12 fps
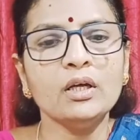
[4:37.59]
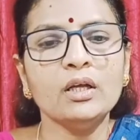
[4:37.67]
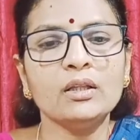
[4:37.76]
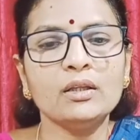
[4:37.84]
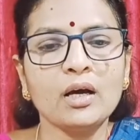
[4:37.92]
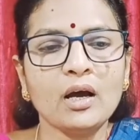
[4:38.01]

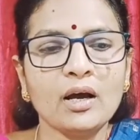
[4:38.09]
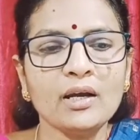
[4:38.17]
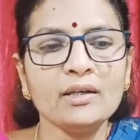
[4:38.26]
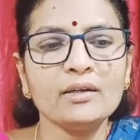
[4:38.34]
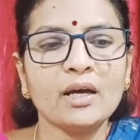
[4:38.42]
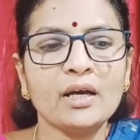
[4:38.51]
the high
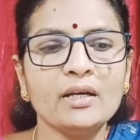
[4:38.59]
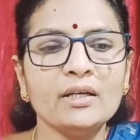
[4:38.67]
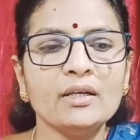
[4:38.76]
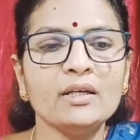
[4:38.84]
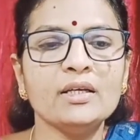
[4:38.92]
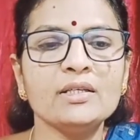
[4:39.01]
tide
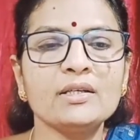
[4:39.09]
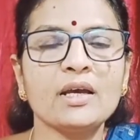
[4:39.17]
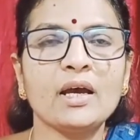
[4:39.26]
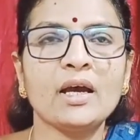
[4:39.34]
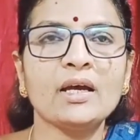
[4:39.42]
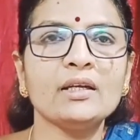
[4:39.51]
is
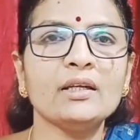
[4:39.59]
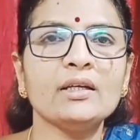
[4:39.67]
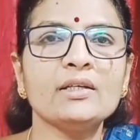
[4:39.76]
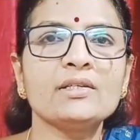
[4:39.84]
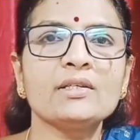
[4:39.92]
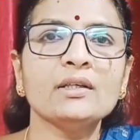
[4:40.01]
at
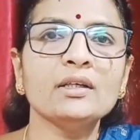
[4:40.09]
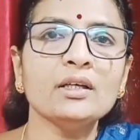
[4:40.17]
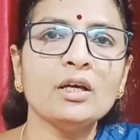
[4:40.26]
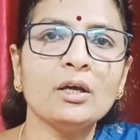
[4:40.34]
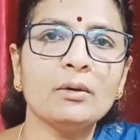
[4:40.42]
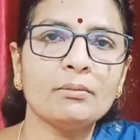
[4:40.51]
its
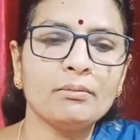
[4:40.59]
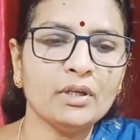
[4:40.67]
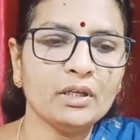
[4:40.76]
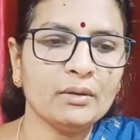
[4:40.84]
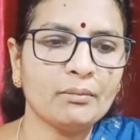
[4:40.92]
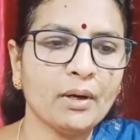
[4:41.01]

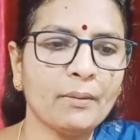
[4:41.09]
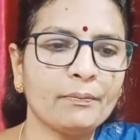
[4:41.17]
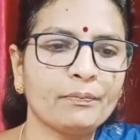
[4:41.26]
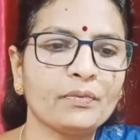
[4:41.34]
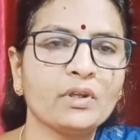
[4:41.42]
minimum.